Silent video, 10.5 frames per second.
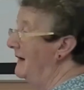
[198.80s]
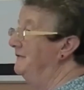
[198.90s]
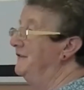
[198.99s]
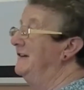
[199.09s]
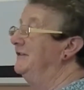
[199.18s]
a
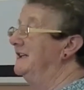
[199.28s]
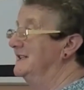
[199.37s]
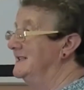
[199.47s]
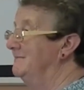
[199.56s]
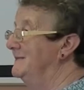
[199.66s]

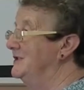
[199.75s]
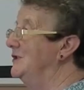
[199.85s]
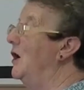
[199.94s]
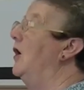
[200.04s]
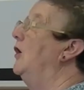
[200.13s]
favourite? Do
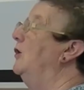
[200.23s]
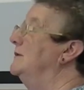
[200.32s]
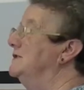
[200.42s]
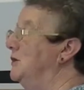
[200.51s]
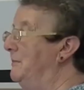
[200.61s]
they
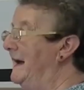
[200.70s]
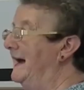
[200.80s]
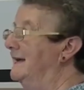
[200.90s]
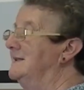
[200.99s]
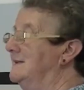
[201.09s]
always go
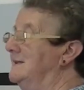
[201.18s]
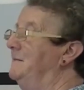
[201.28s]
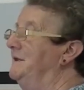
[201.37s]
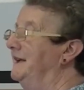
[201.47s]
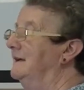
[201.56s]
back to
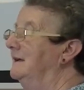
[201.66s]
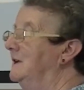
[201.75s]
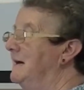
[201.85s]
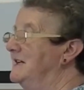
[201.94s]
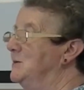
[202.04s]
something,
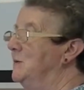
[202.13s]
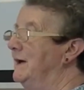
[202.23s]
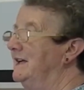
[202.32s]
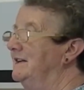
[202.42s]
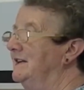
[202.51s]
no matter
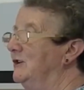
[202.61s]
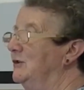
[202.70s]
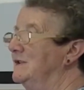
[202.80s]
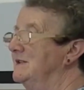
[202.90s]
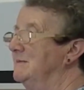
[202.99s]
when they
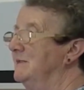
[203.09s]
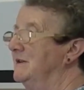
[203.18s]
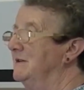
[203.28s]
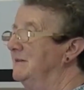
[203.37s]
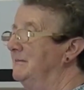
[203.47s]
use
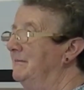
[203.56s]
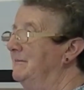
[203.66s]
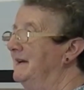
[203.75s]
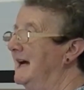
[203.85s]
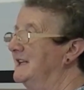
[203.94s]
the
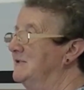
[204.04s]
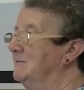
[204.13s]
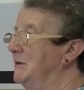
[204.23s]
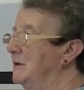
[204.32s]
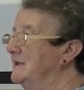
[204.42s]

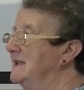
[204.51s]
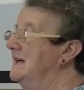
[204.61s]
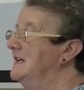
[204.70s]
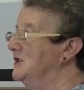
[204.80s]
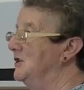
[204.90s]
BeActive box?
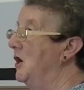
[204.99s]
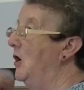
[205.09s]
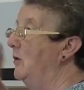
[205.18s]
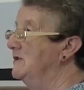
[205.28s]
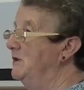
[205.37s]
Do they
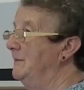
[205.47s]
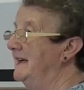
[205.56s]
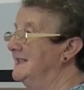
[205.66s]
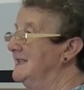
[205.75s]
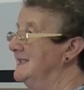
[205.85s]
always go
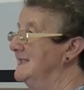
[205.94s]
back to the